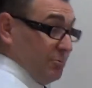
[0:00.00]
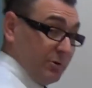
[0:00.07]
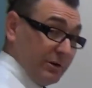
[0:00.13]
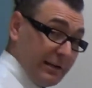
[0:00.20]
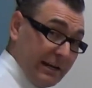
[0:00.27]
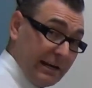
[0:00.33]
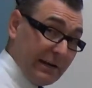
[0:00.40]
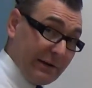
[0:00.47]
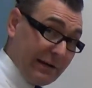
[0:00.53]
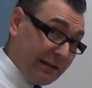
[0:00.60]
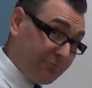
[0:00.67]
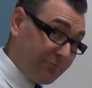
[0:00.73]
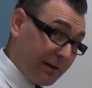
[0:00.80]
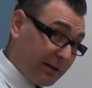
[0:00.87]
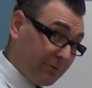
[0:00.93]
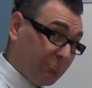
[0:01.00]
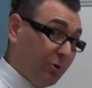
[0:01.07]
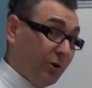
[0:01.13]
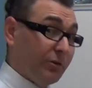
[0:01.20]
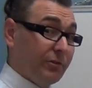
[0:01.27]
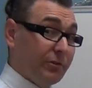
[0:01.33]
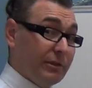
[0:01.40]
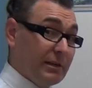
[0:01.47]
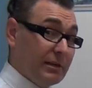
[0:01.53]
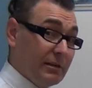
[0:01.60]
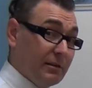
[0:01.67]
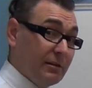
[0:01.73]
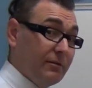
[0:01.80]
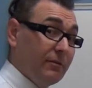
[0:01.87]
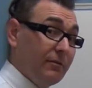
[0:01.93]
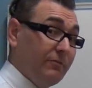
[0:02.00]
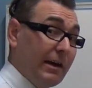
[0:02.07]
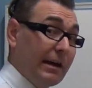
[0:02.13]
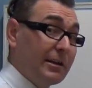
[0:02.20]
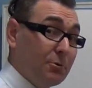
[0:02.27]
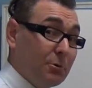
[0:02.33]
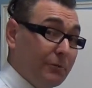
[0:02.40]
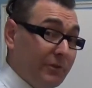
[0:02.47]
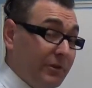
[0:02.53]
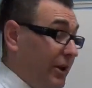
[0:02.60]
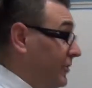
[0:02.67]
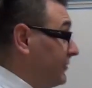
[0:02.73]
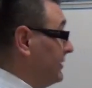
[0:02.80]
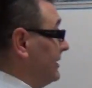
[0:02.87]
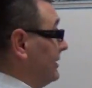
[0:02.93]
want to get our head around what the value of a note